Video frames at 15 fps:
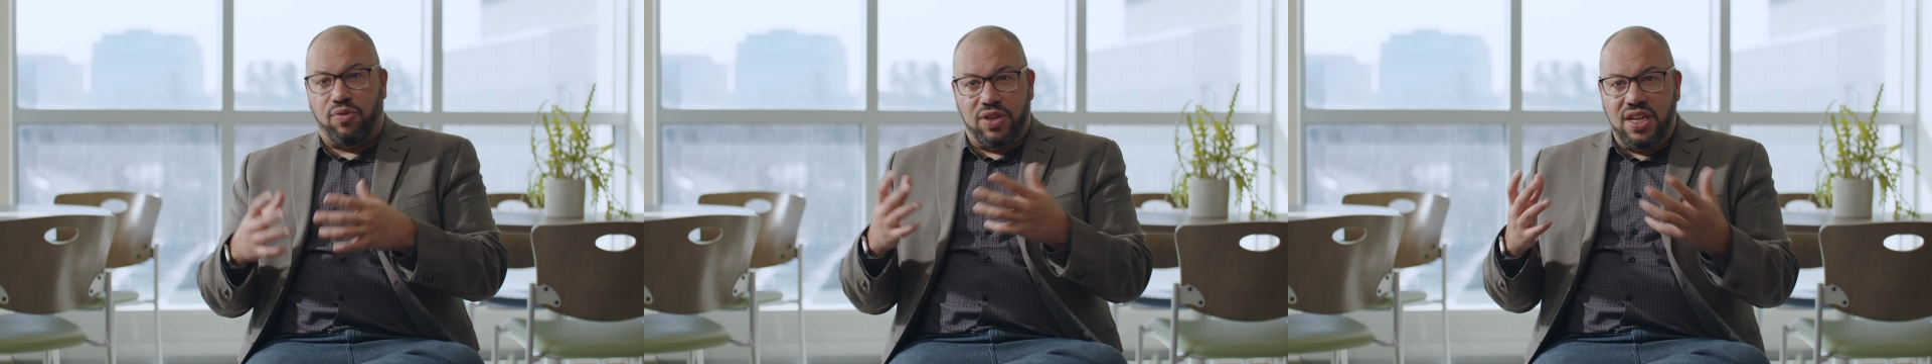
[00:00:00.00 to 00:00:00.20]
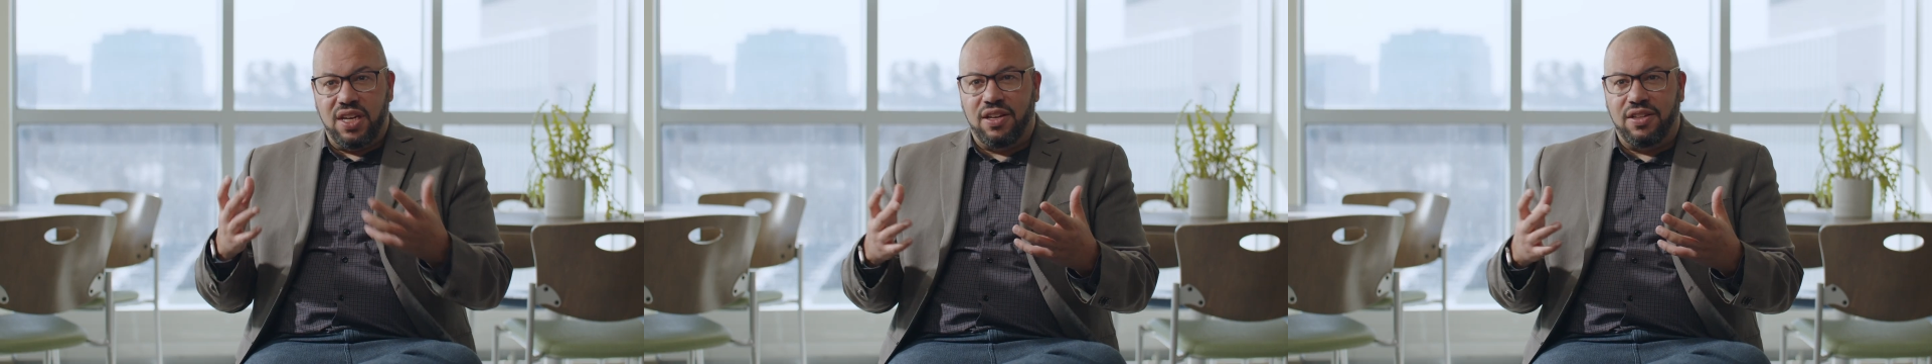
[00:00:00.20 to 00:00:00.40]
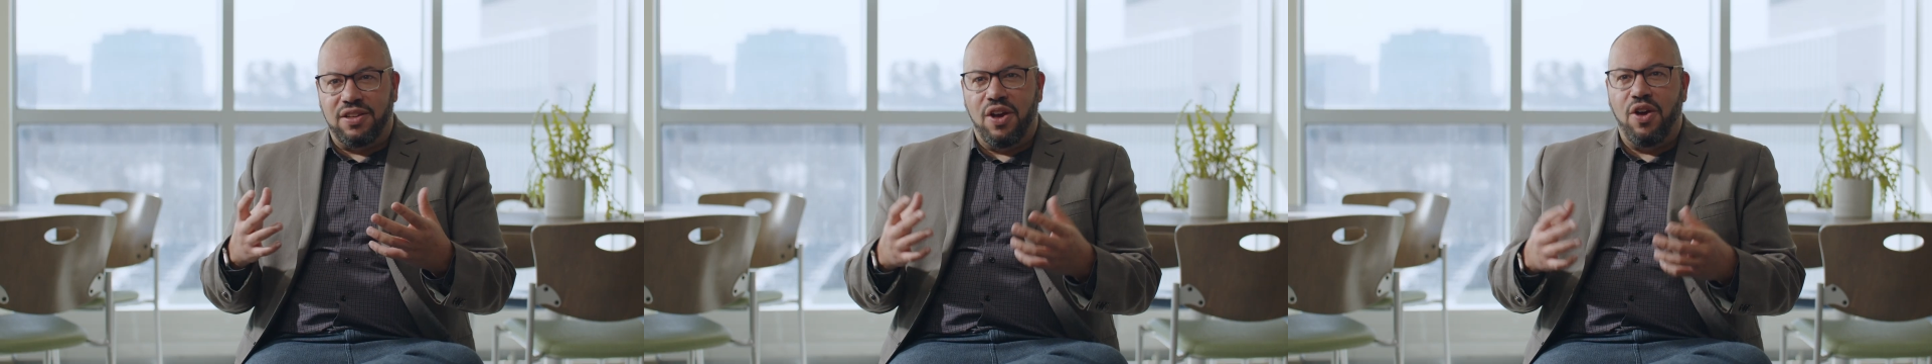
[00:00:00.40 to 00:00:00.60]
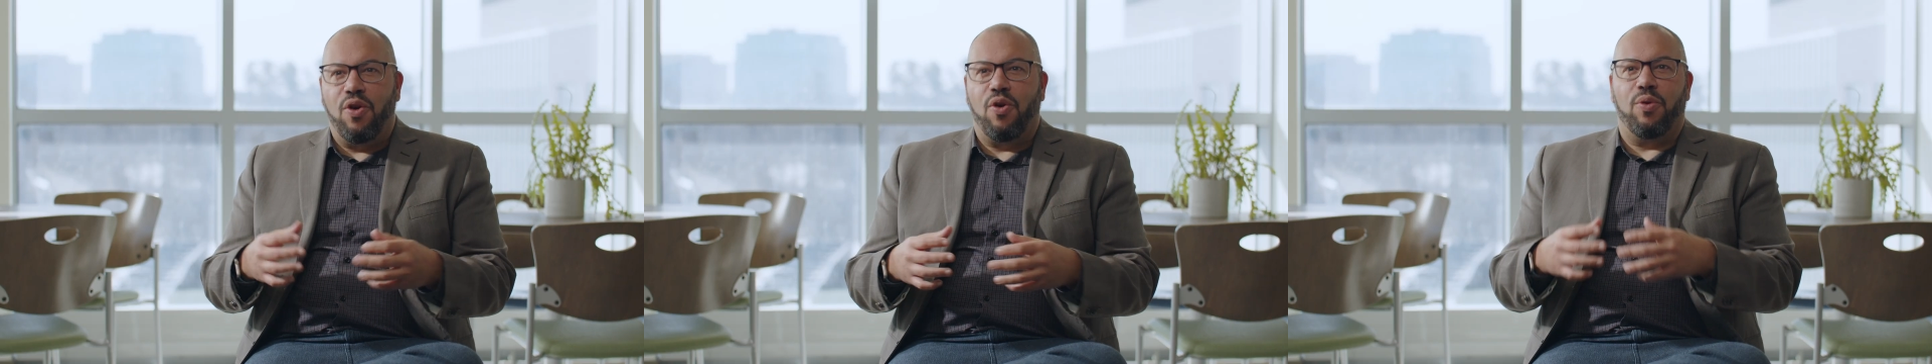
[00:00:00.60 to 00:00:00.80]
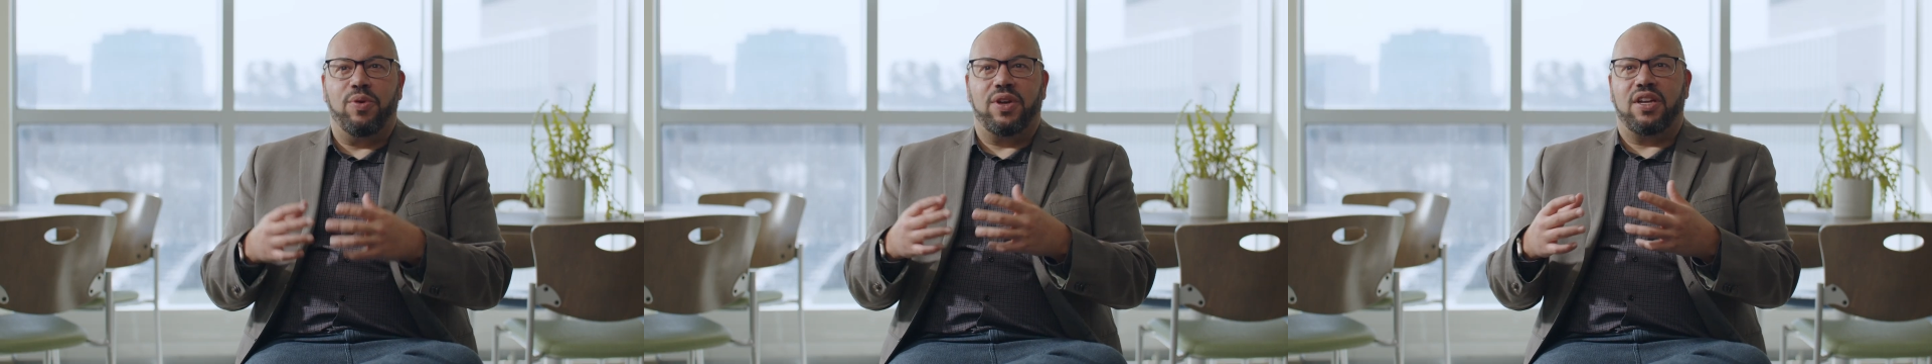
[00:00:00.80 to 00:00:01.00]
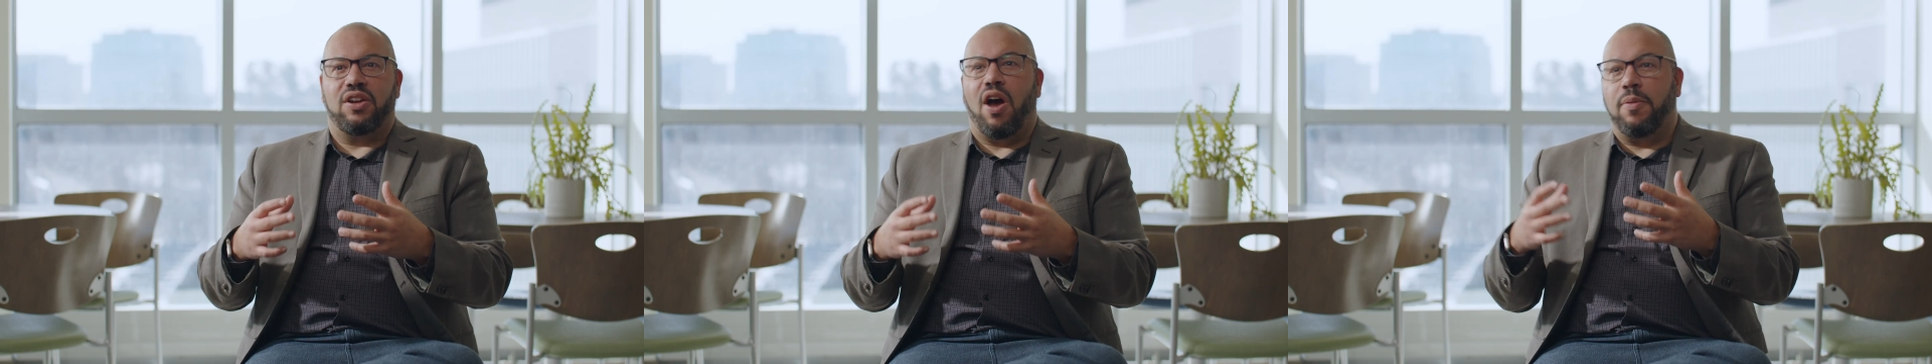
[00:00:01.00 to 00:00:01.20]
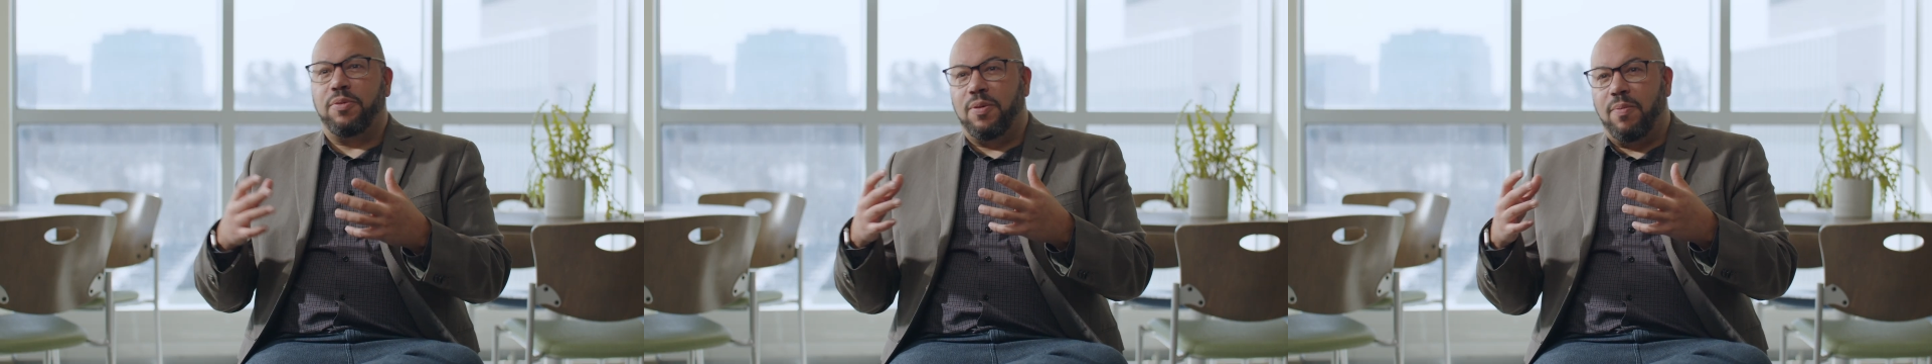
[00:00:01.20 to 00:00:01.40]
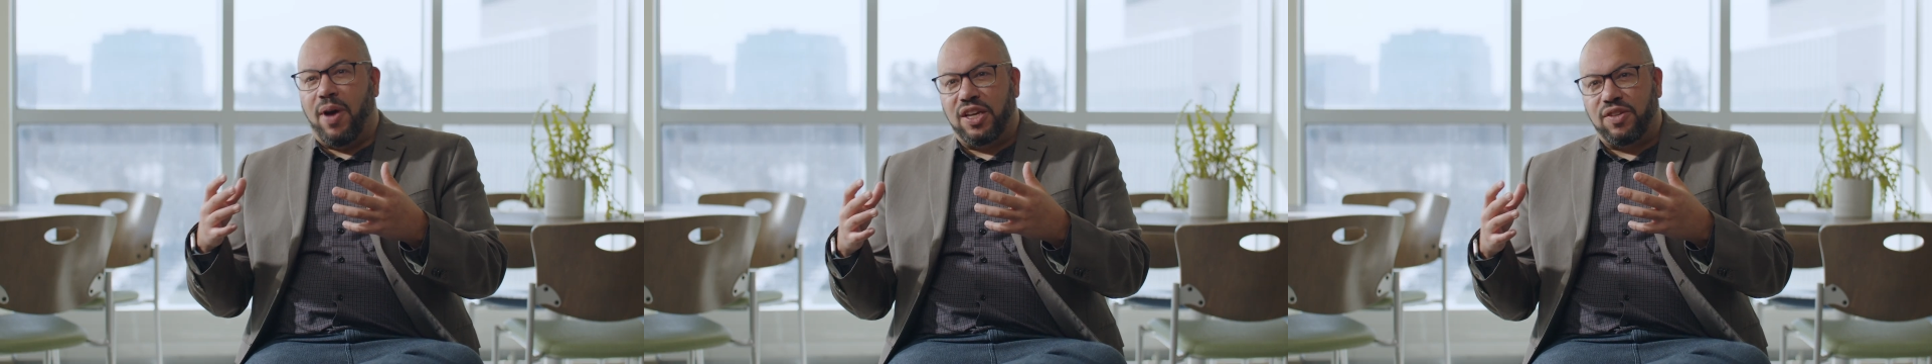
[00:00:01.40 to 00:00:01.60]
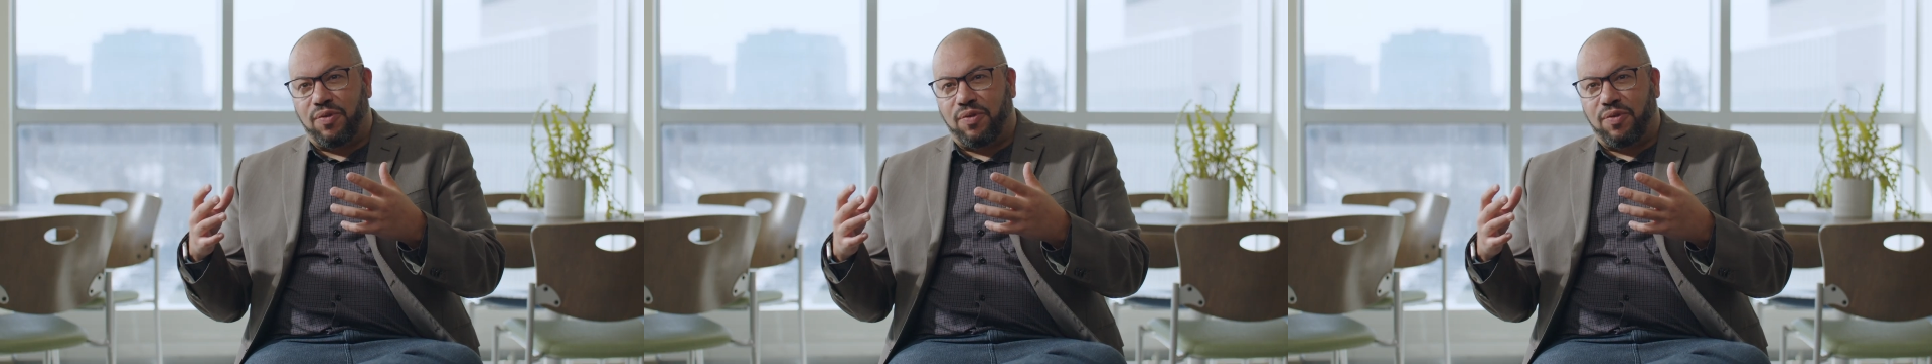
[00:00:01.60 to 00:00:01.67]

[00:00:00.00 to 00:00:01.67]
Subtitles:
yield, or we can optimize